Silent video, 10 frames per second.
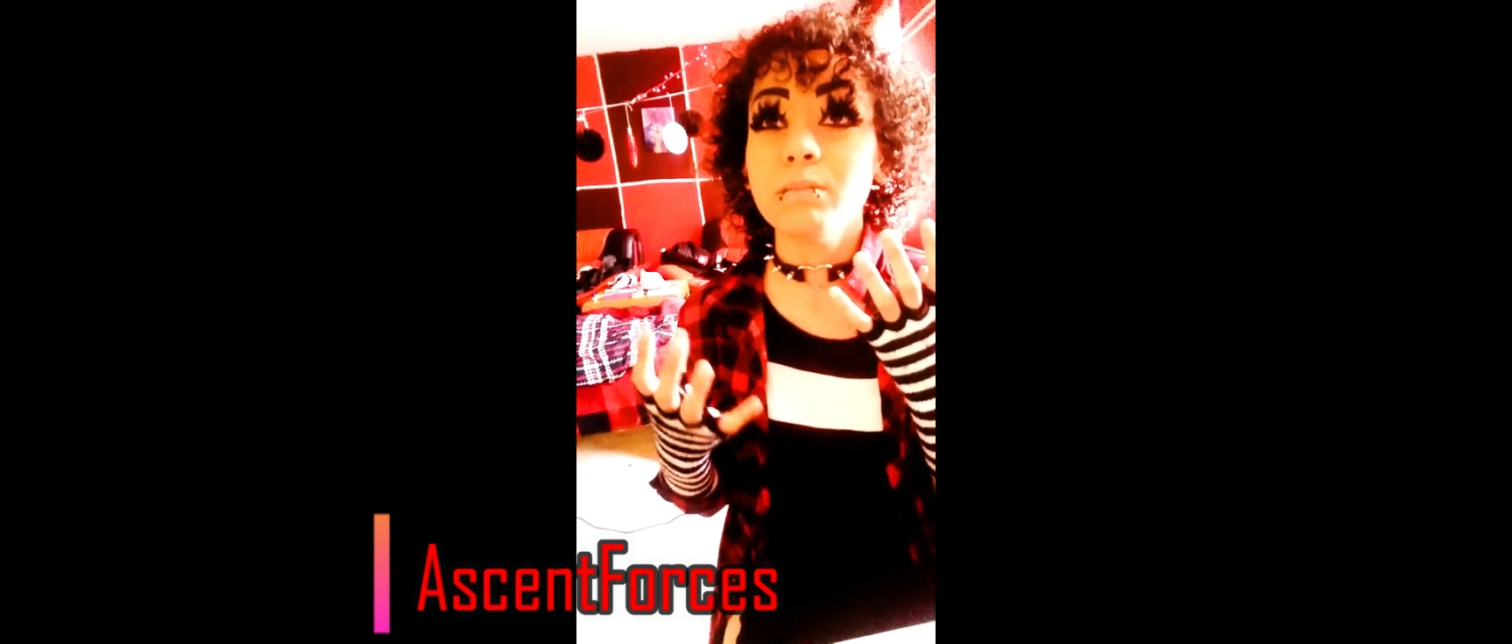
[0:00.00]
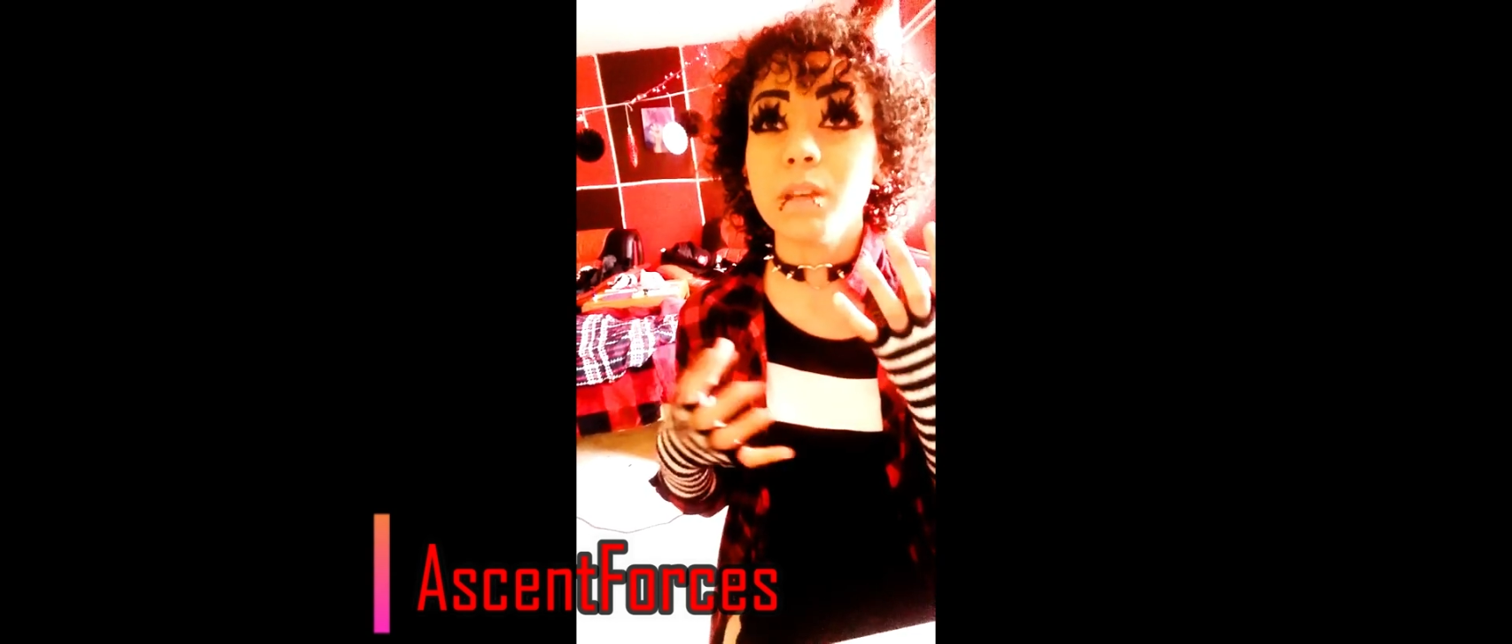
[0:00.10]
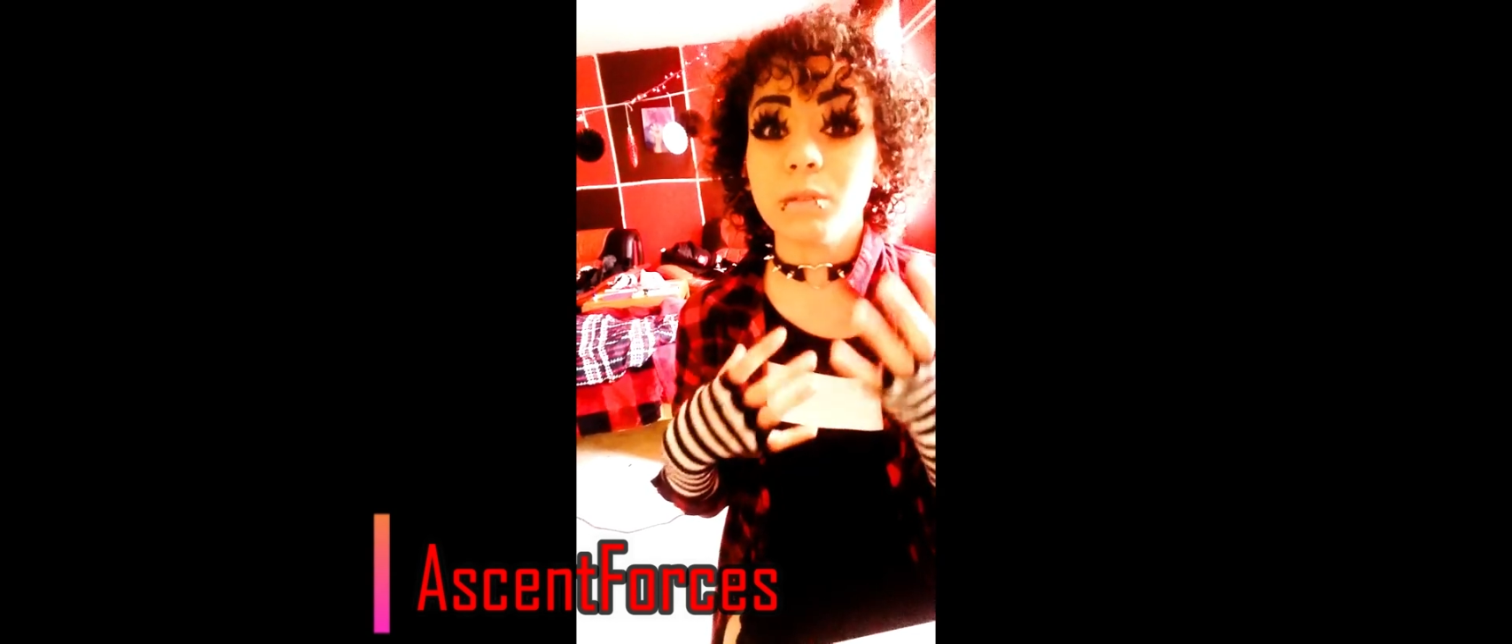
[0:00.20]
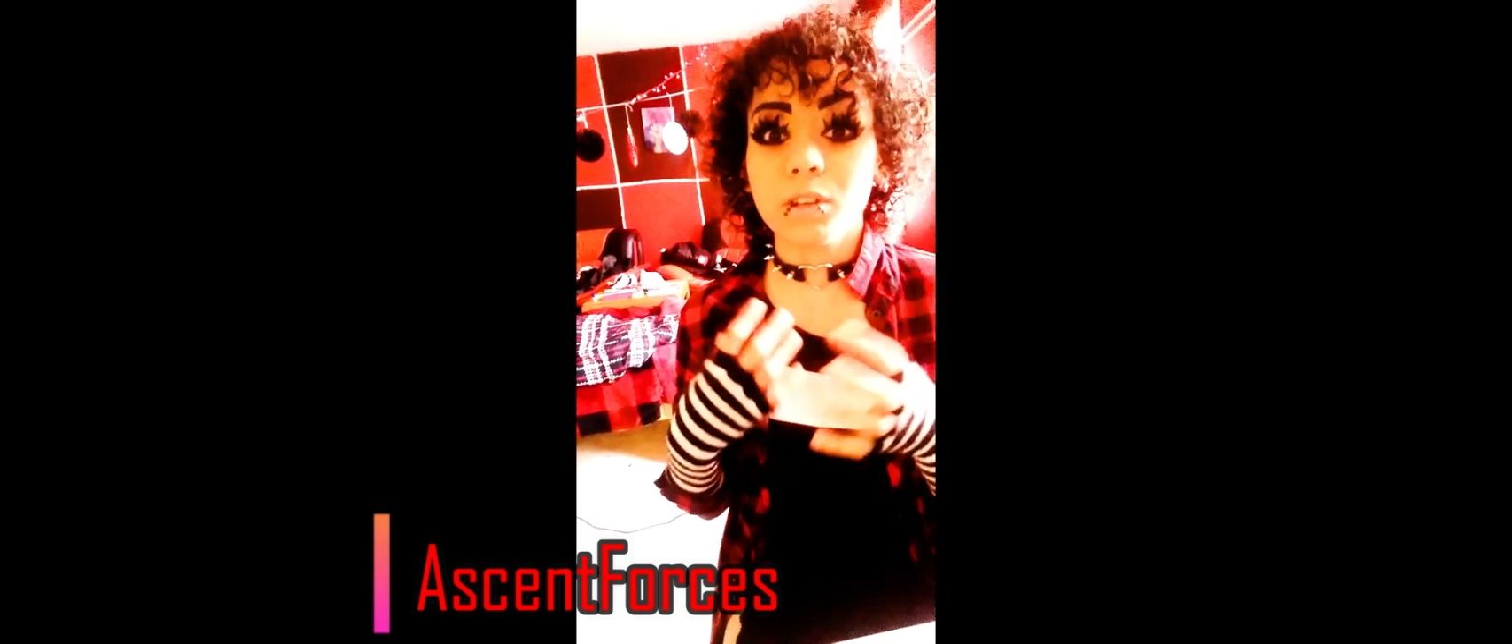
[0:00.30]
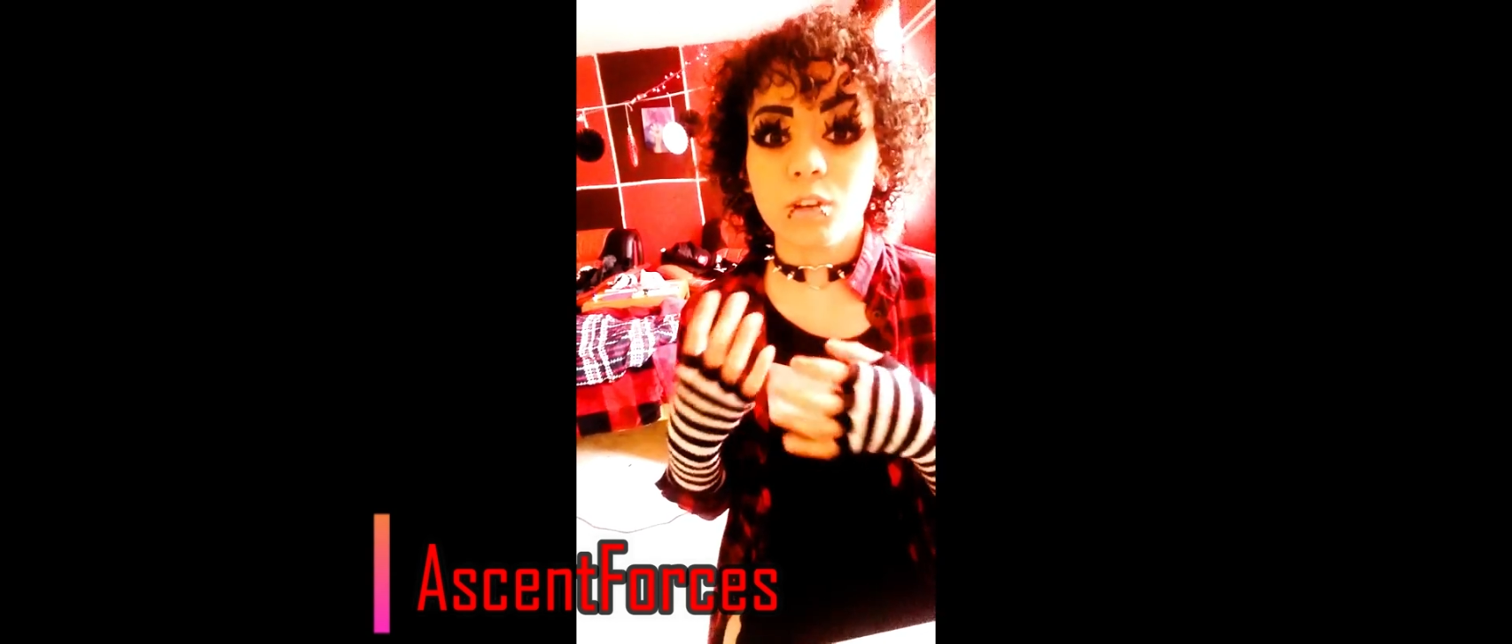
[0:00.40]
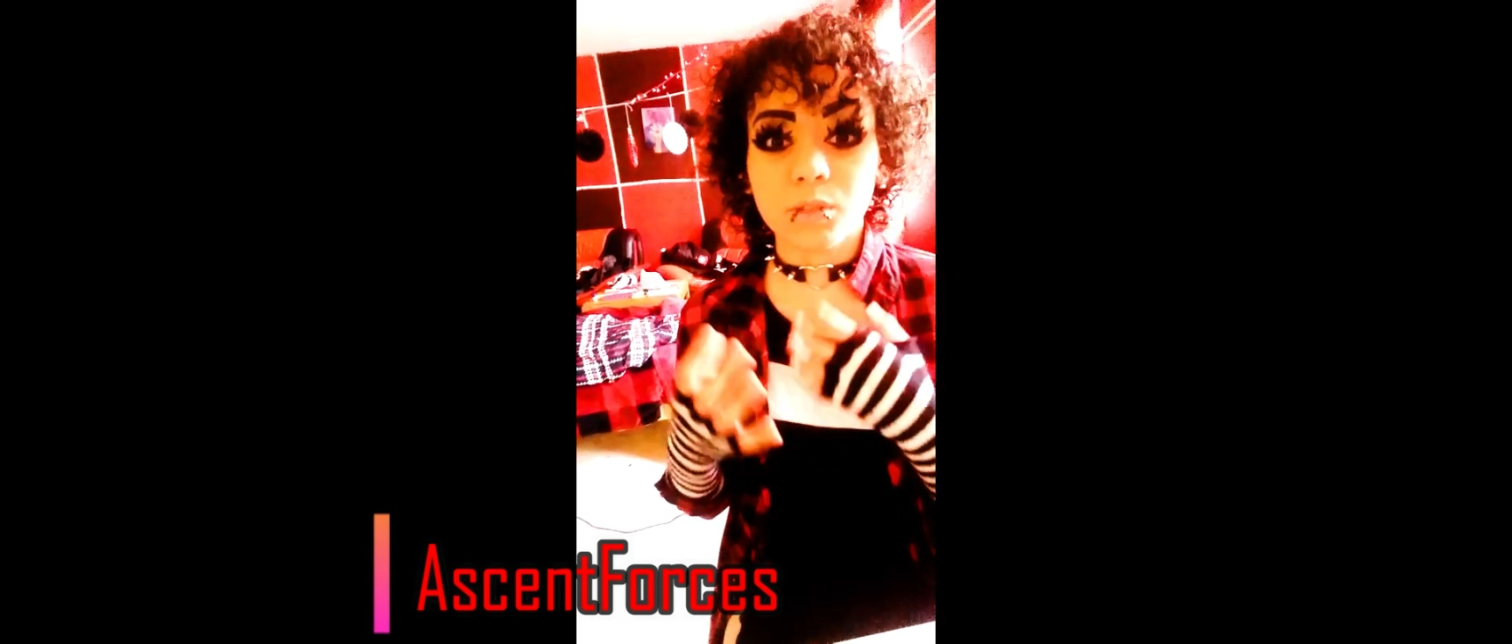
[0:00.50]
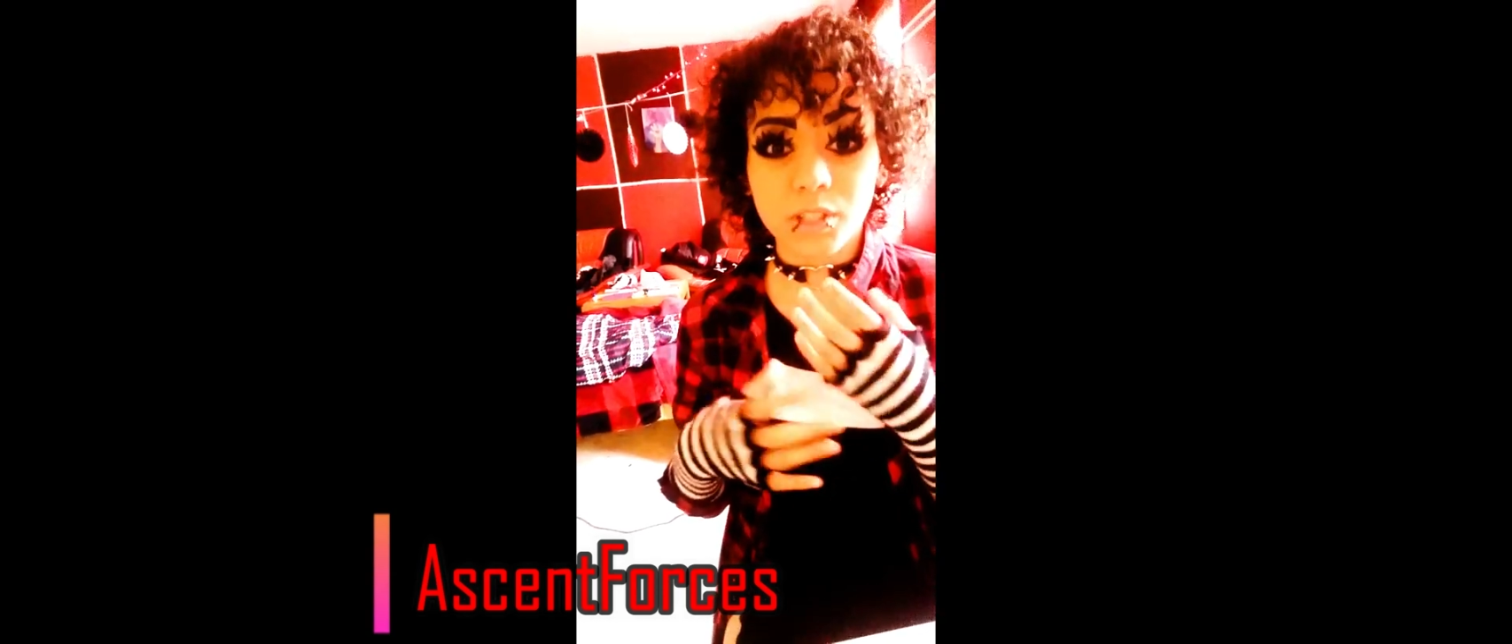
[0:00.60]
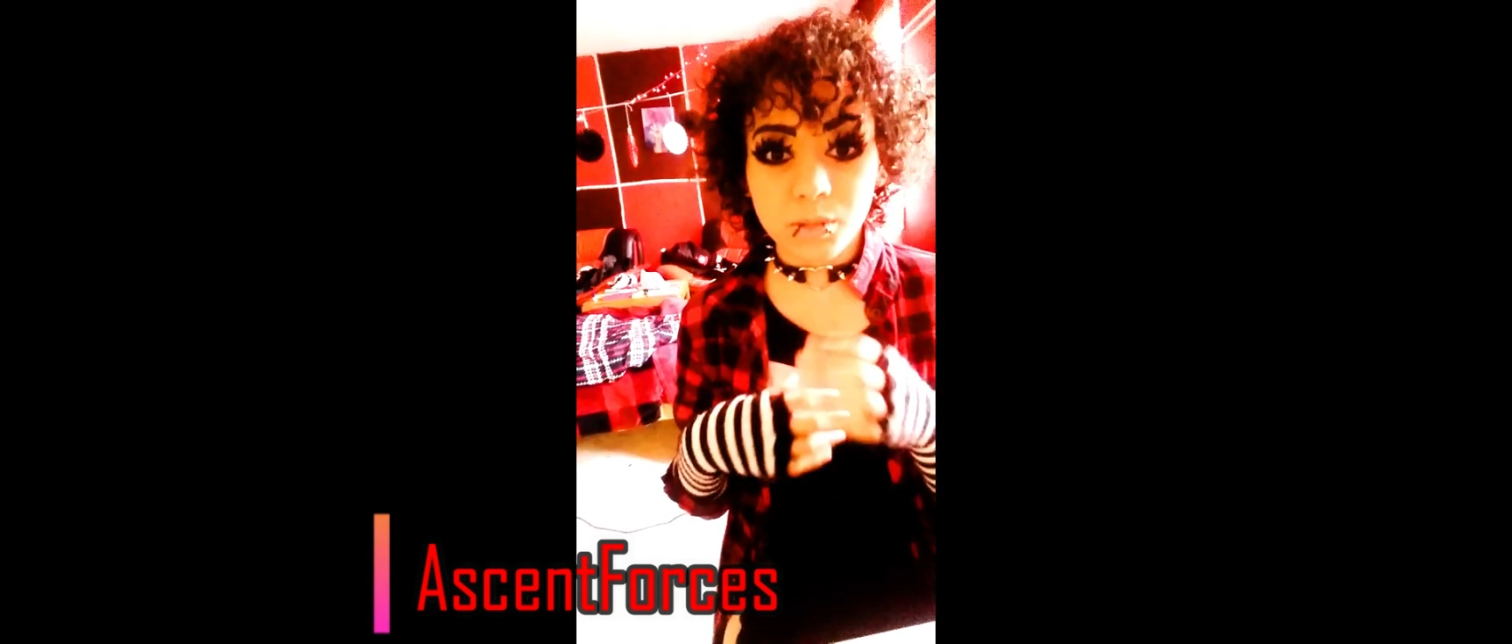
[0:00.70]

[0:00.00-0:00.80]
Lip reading: maybe your own